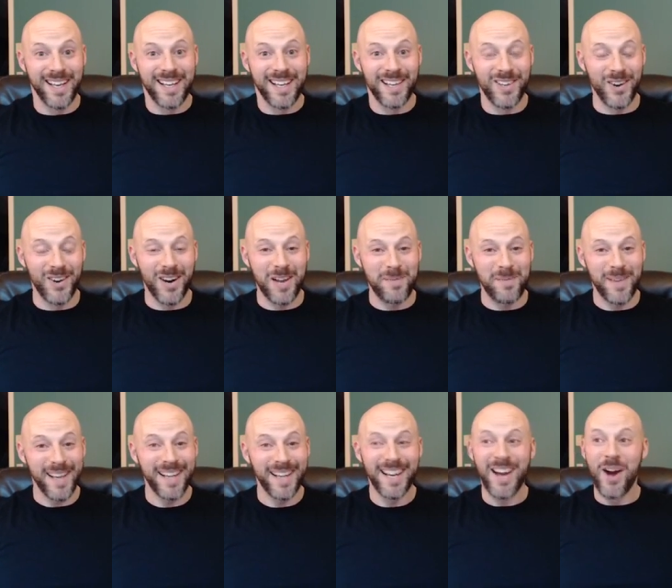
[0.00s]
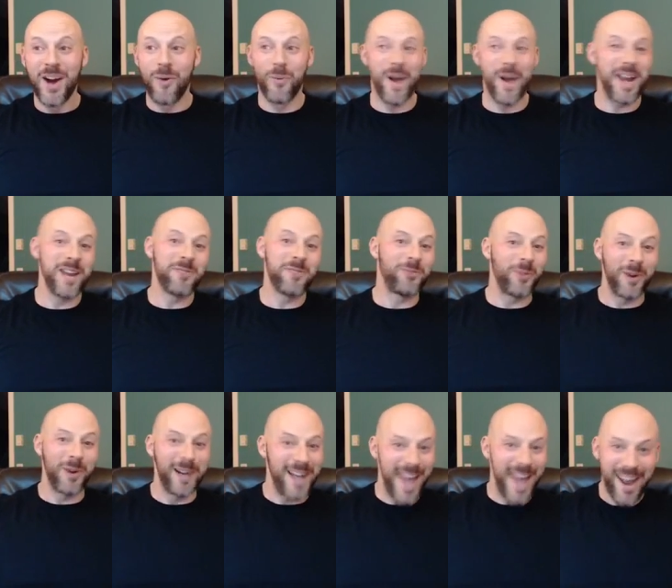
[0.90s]
You know what I mean? Waiting
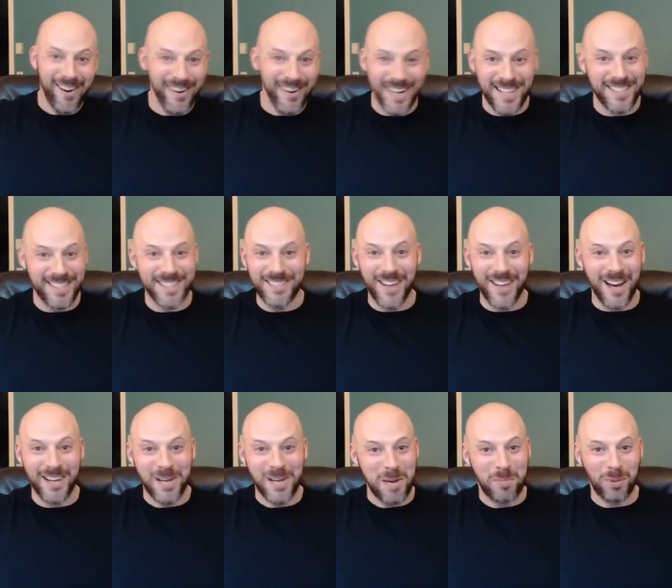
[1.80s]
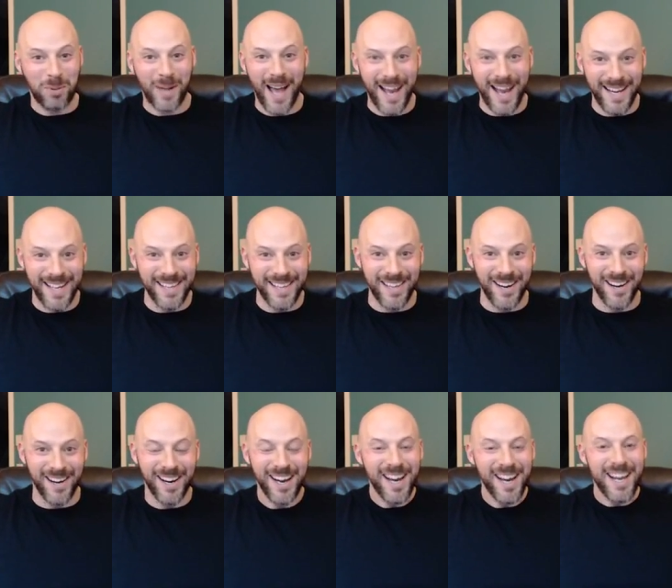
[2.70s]
for inheritance is not a good plan
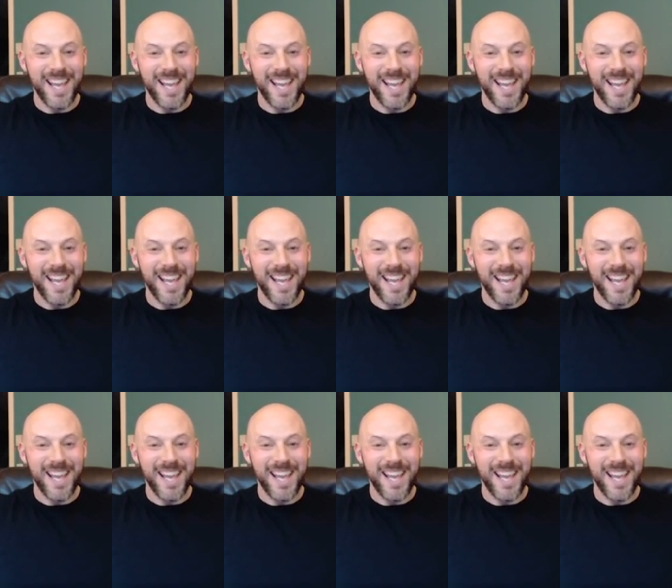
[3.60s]
either.